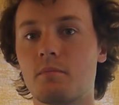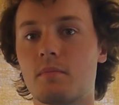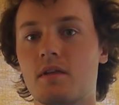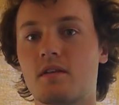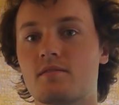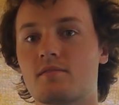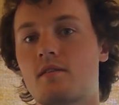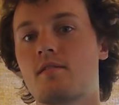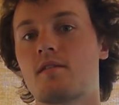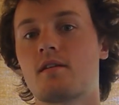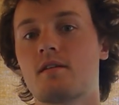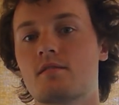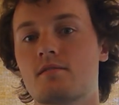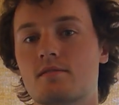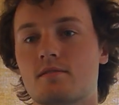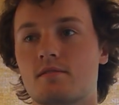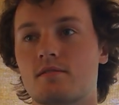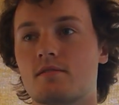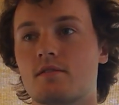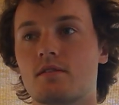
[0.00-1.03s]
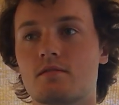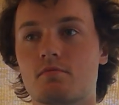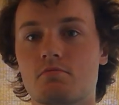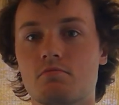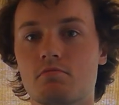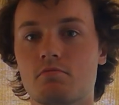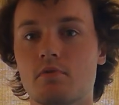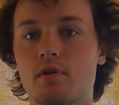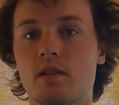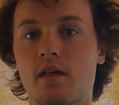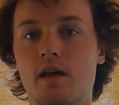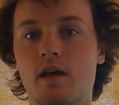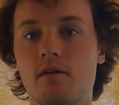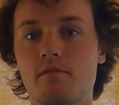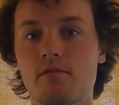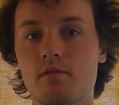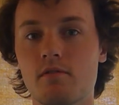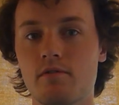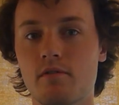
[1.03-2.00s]
because I think it's really
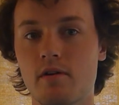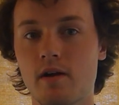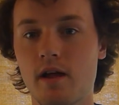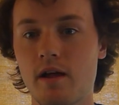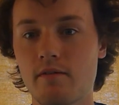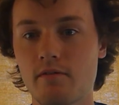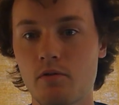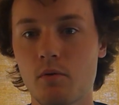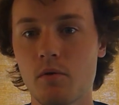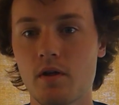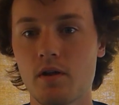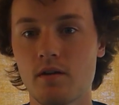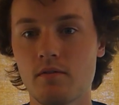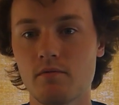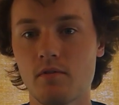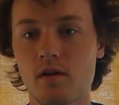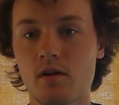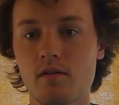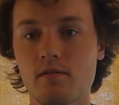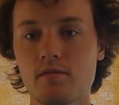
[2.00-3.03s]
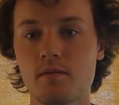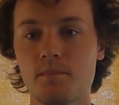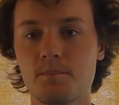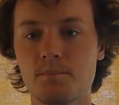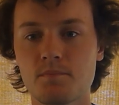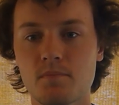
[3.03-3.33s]
helpful for everyone involved.